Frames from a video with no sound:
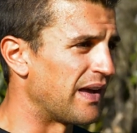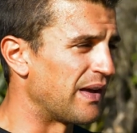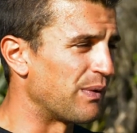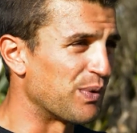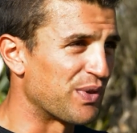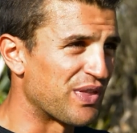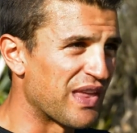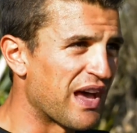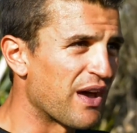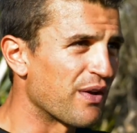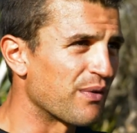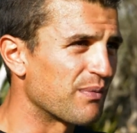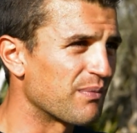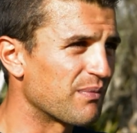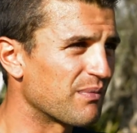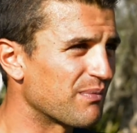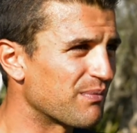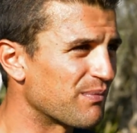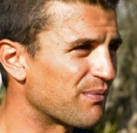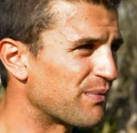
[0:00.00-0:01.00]
without
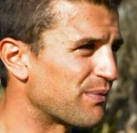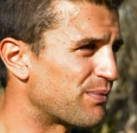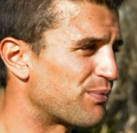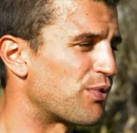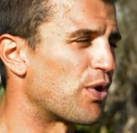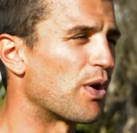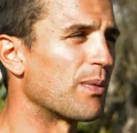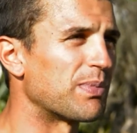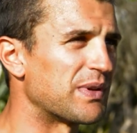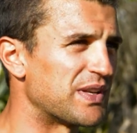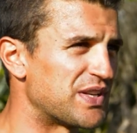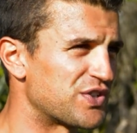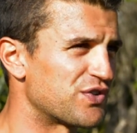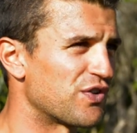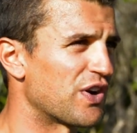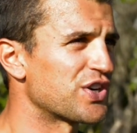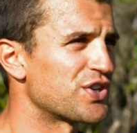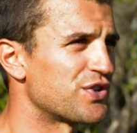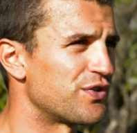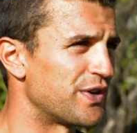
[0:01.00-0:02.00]
properly
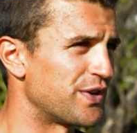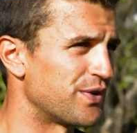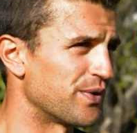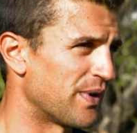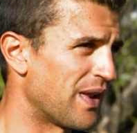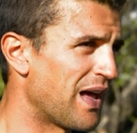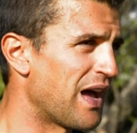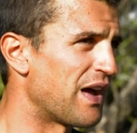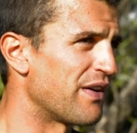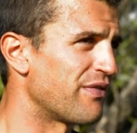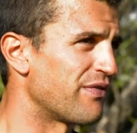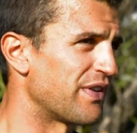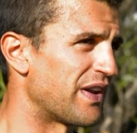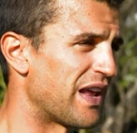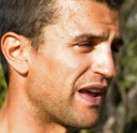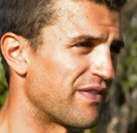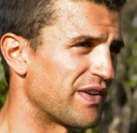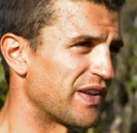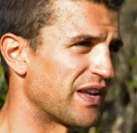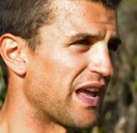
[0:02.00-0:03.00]
structuring your life and
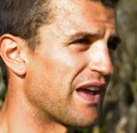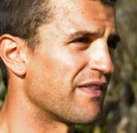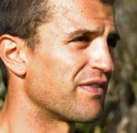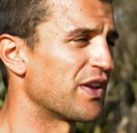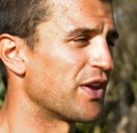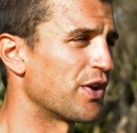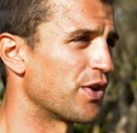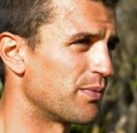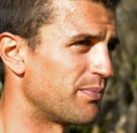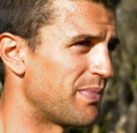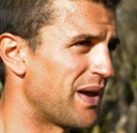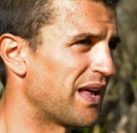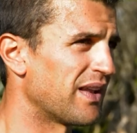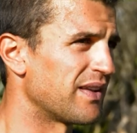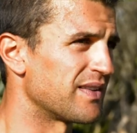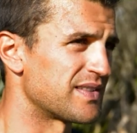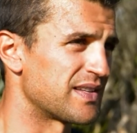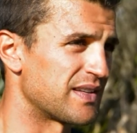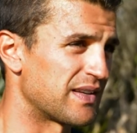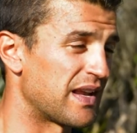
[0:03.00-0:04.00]
having a good
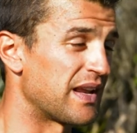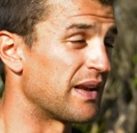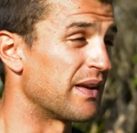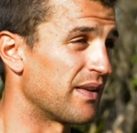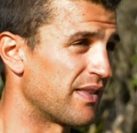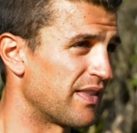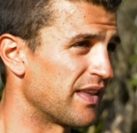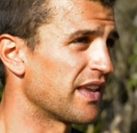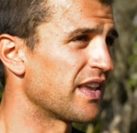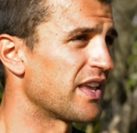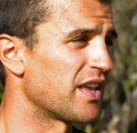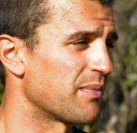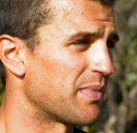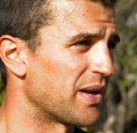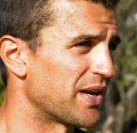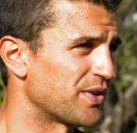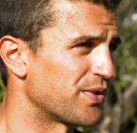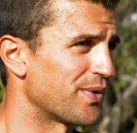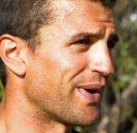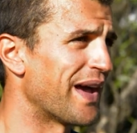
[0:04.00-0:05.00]
balance and thinking
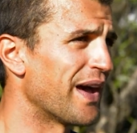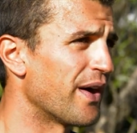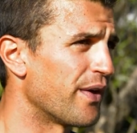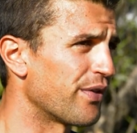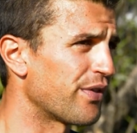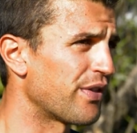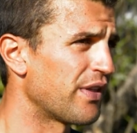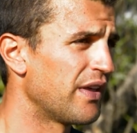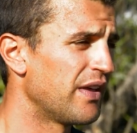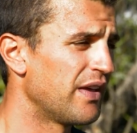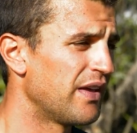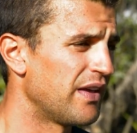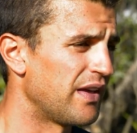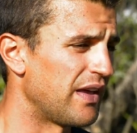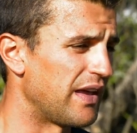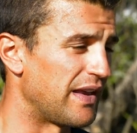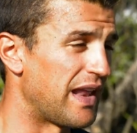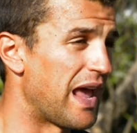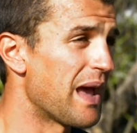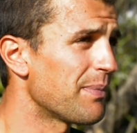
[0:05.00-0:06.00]
about your
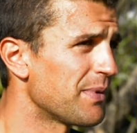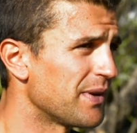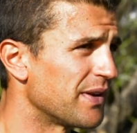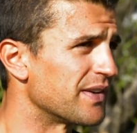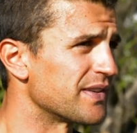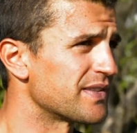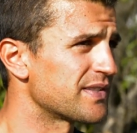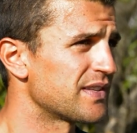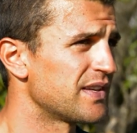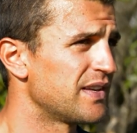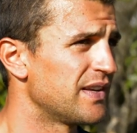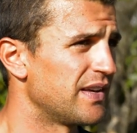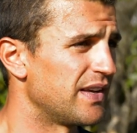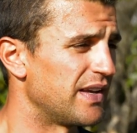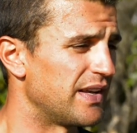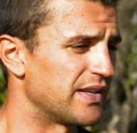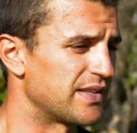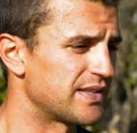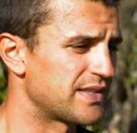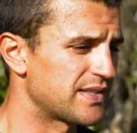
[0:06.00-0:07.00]
health and happiness,
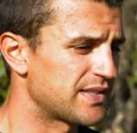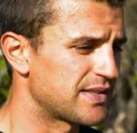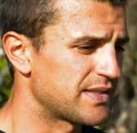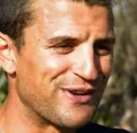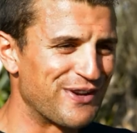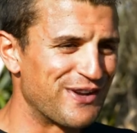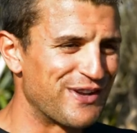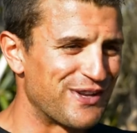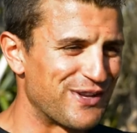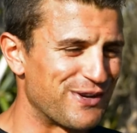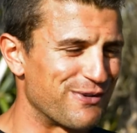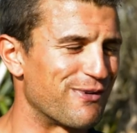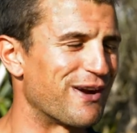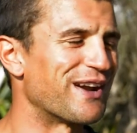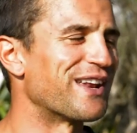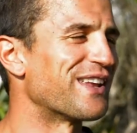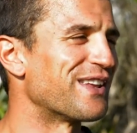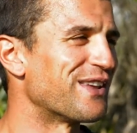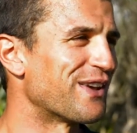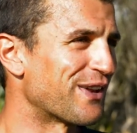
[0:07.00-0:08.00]
you're
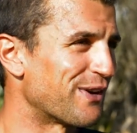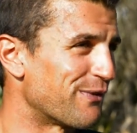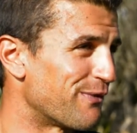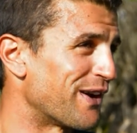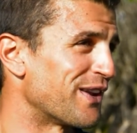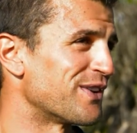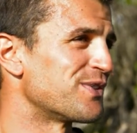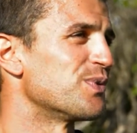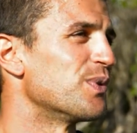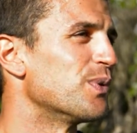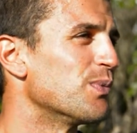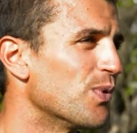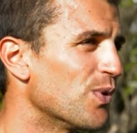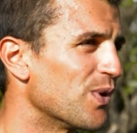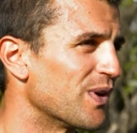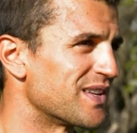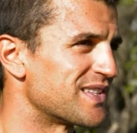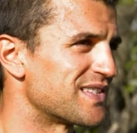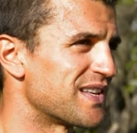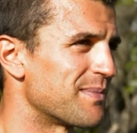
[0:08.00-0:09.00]
going to run into a
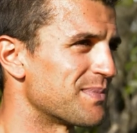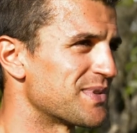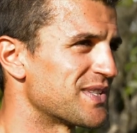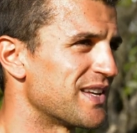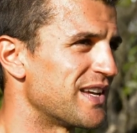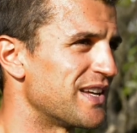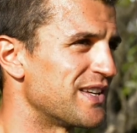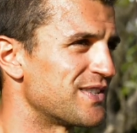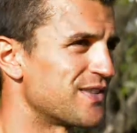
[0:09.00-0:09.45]
wall at some stage.